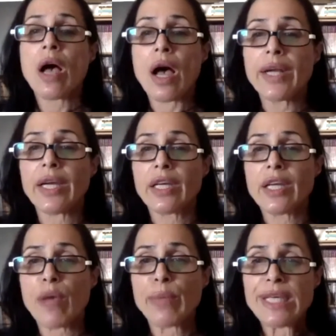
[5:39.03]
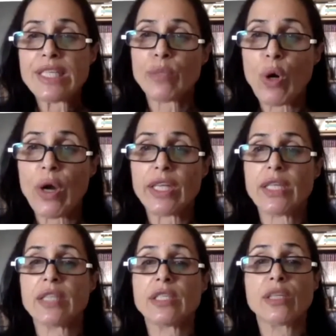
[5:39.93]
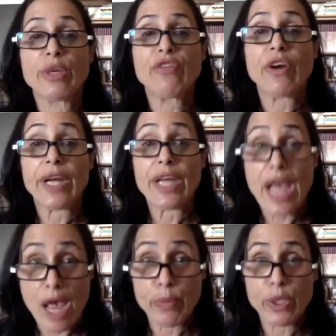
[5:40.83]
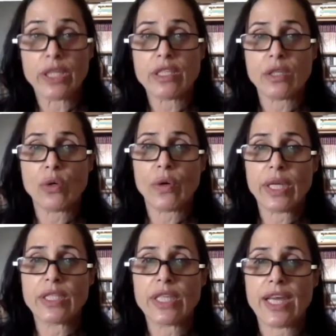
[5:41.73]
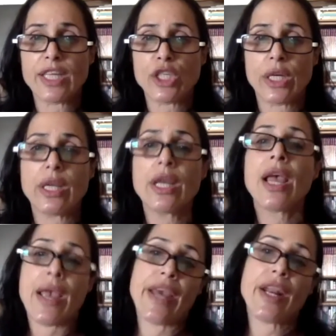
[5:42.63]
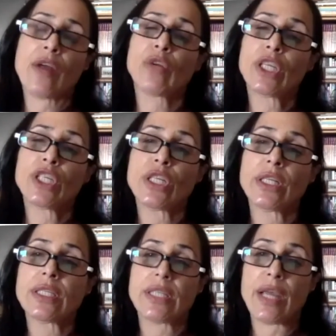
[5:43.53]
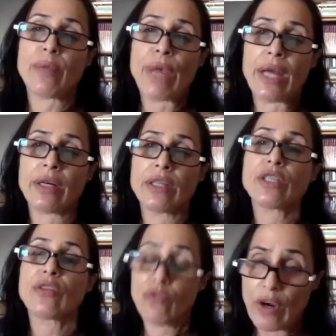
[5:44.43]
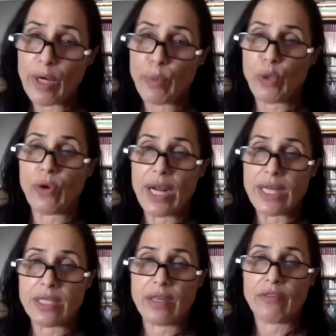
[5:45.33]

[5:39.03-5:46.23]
On economics, the party tends to be very capitalist in orientation, and on religion and state matters, very progressive.